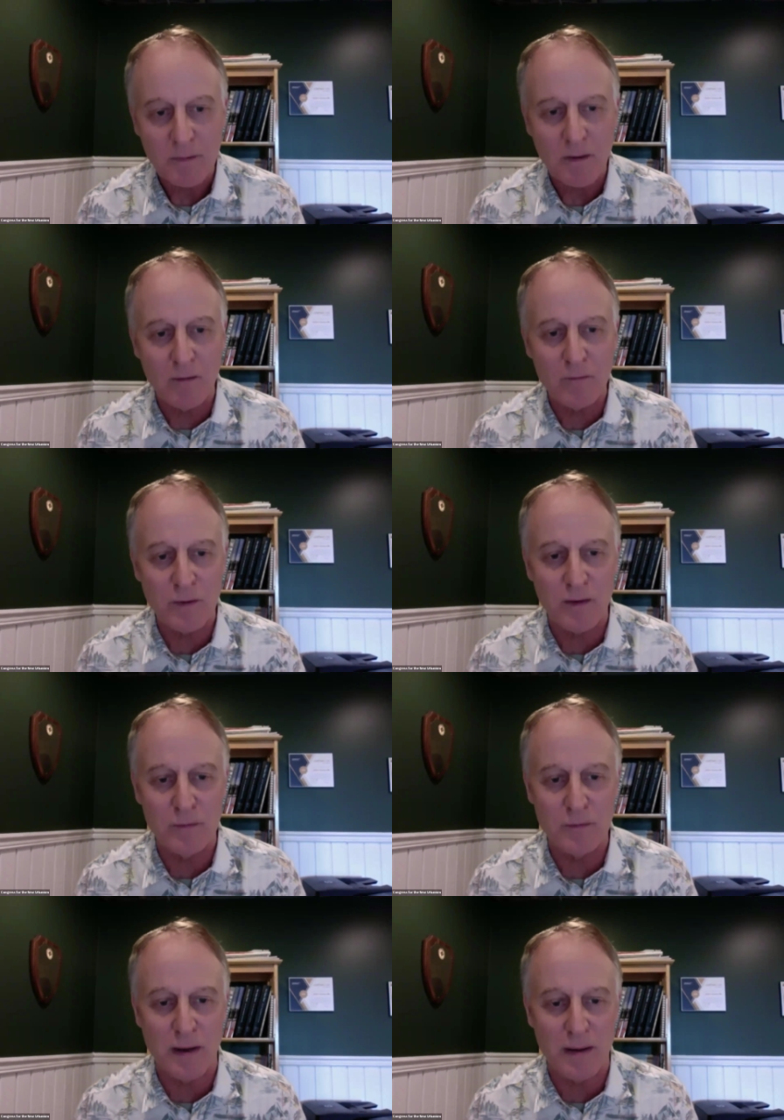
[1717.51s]
of
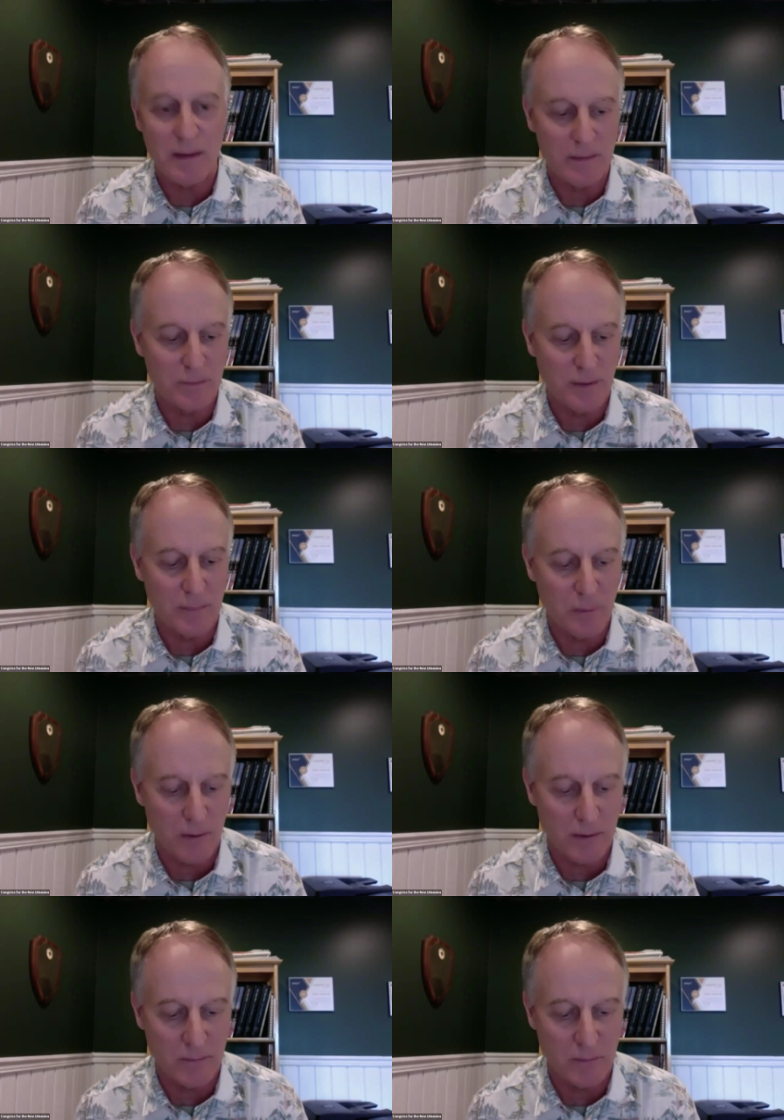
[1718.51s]

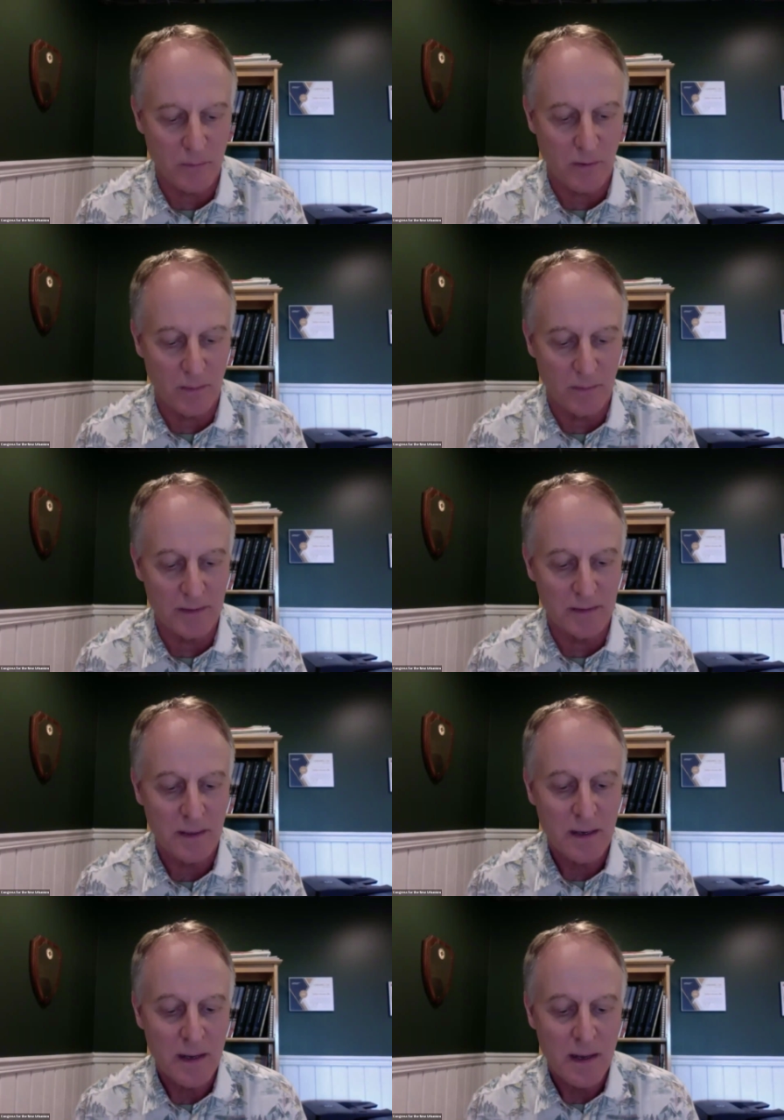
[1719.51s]
parking requirements.
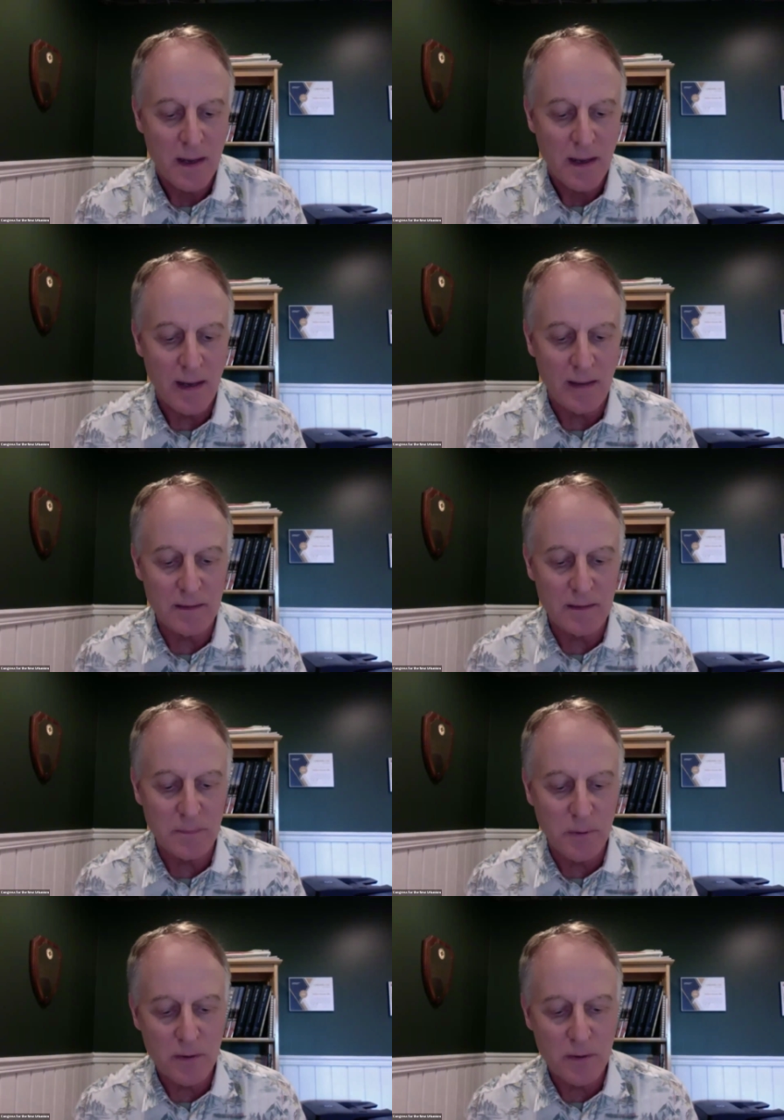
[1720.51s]
And it's a
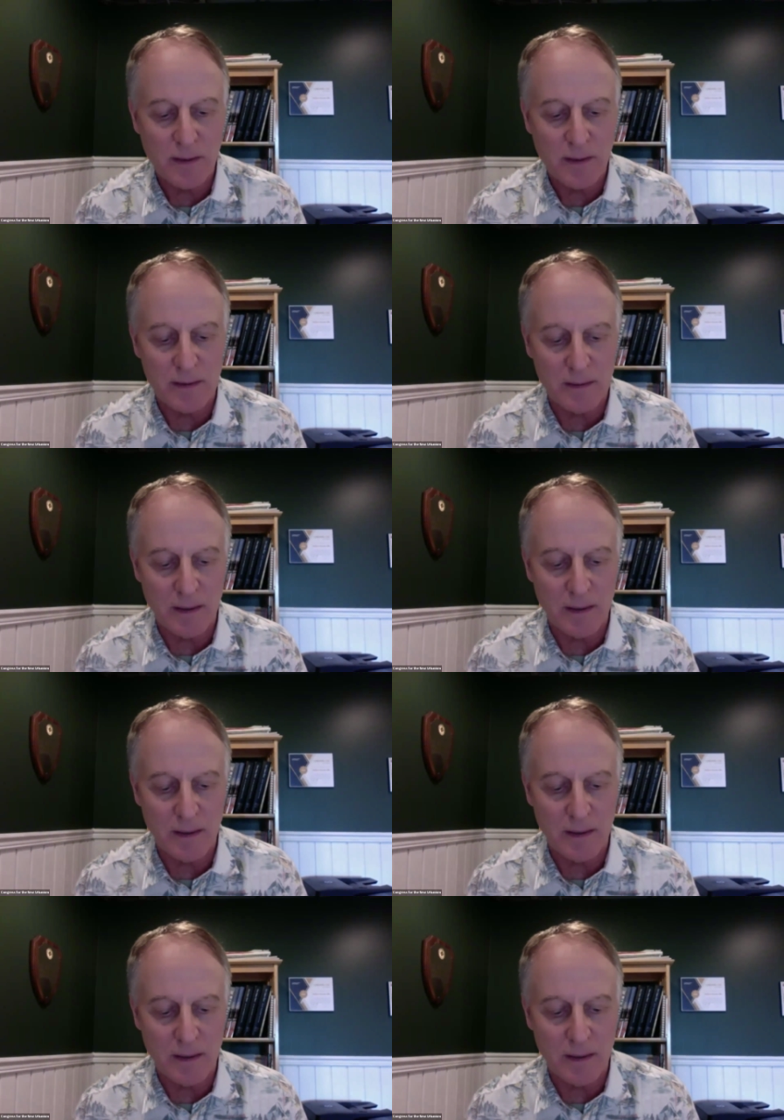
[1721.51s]
book that